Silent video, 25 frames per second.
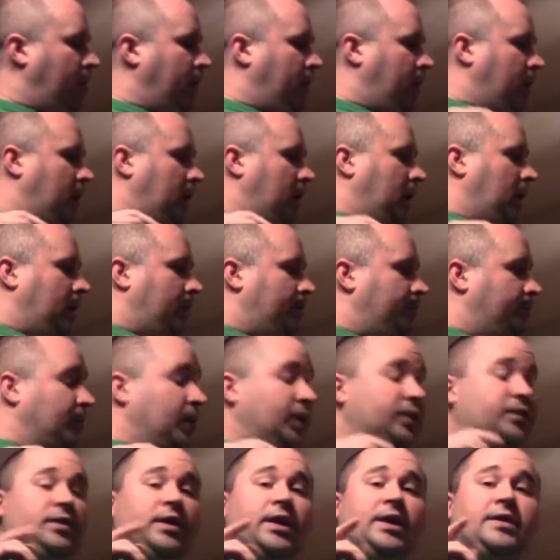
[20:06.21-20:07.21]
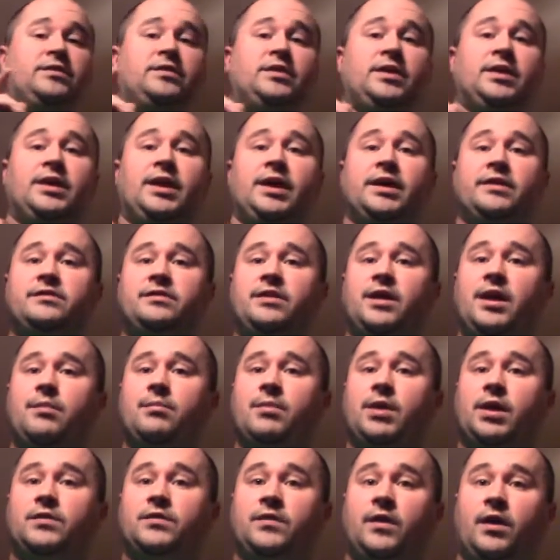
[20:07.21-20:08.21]
until I see you next time,
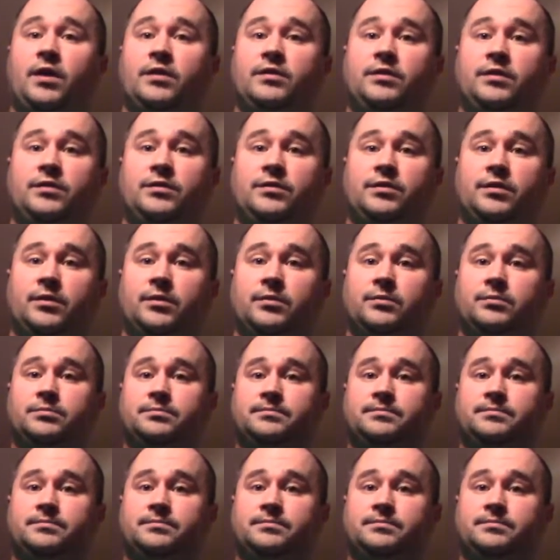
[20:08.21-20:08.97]
I'll talk to you soon.